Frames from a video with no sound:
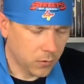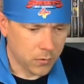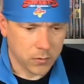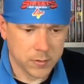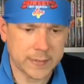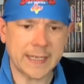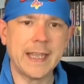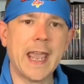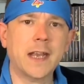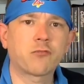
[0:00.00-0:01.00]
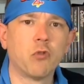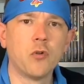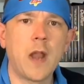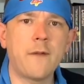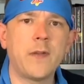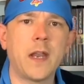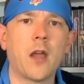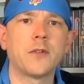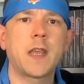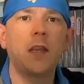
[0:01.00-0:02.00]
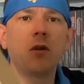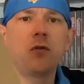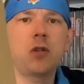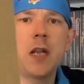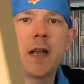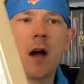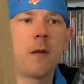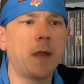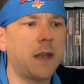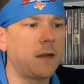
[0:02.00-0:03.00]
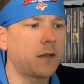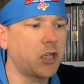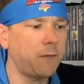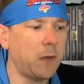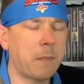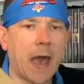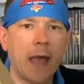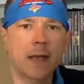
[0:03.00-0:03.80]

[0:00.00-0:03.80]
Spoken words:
CX roulette videos, they usually come in jiffy bags,